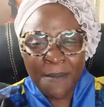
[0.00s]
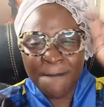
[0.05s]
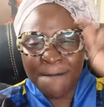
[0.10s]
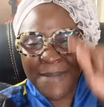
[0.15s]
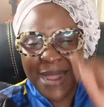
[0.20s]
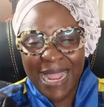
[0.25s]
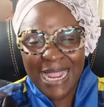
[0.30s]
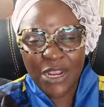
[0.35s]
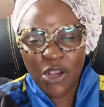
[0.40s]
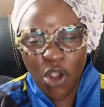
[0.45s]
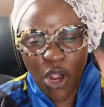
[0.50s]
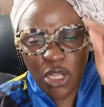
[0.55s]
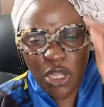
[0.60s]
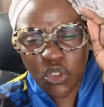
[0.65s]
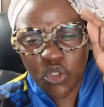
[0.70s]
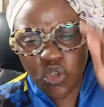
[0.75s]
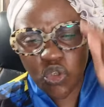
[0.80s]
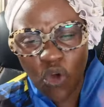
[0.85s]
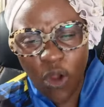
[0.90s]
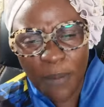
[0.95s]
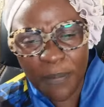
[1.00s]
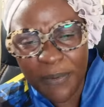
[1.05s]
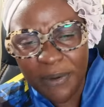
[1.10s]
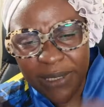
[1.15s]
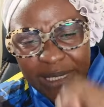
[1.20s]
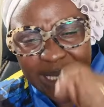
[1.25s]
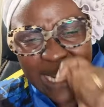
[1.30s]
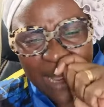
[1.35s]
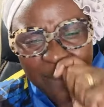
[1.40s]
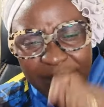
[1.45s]
May God trouble
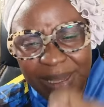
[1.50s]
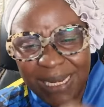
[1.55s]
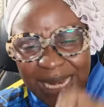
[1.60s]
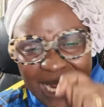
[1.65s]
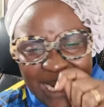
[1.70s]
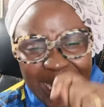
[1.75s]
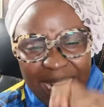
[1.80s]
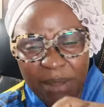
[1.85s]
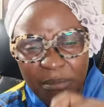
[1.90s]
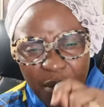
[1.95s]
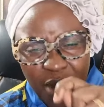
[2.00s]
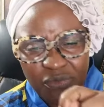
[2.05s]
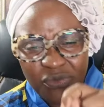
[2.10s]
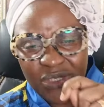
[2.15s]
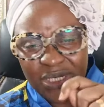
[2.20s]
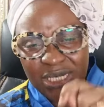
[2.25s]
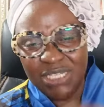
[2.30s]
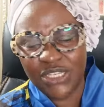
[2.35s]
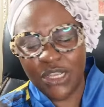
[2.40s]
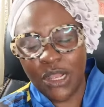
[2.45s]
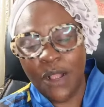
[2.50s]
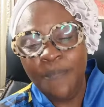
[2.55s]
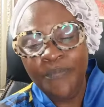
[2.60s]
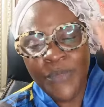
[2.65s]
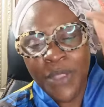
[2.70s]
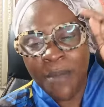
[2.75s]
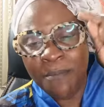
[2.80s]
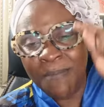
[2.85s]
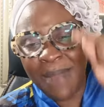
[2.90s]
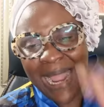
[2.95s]
them in the name of Jesus.
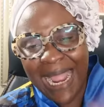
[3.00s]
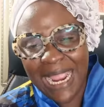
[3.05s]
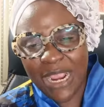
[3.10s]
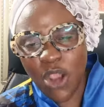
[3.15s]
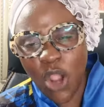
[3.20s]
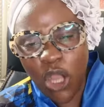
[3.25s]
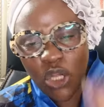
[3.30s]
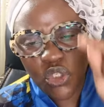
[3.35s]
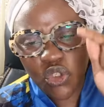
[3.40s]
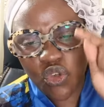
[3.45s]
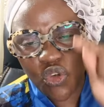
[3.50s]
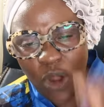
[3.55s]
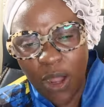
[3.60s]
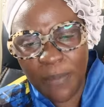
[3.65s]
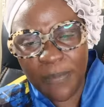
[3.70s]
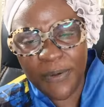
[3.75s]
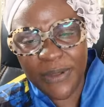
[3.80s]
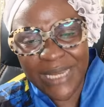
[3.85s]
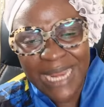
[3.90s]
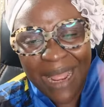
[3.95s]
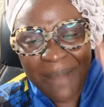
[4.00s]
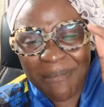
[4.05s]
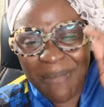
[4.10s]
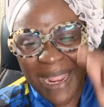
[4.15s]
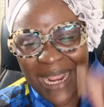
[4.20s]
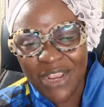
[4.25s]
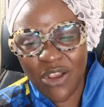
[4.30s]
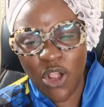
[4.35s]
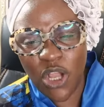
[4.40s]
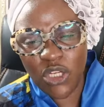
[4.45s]
May God trouble them.
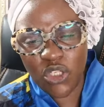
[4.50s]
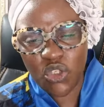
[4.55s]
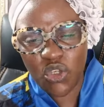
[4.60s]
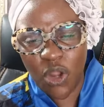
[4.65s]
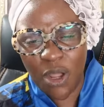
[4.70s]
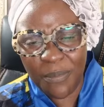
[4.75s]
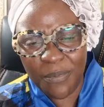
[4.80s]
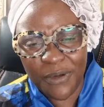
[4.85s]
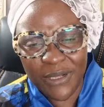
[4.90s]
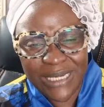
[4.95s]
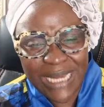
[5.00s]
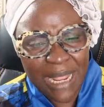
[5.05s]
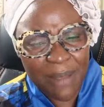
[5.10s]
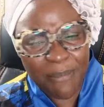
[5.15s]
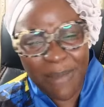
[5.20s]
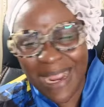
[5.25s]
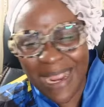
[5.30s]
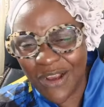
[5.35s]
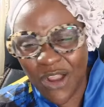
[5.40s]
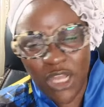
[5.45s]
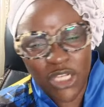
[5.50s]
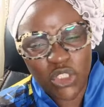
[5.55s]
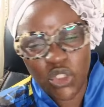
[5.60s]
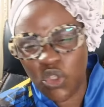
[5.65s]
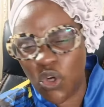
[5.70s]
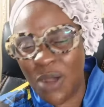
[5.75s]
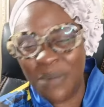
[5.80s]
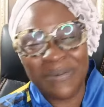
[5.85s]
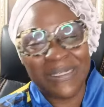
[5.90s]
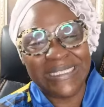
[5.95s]
May God trouble them. May God
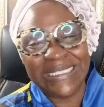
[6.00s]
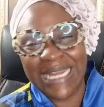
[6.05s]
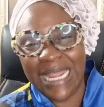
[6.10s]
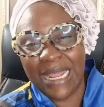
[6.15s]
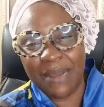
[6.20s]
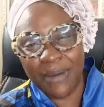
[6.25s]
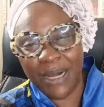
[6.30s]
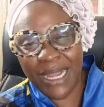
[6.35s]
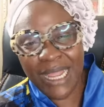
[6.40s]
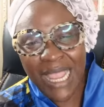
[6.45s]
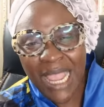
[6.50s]
trouble them.